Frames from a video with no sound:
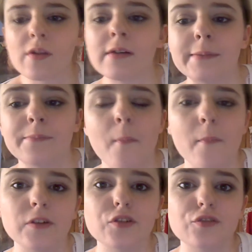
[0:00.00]
Okay,
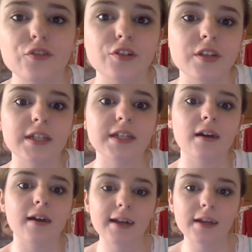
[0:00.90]
so for the
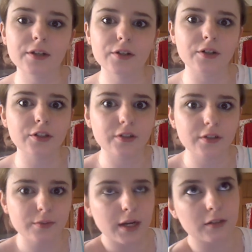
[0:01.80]
eyeliner on your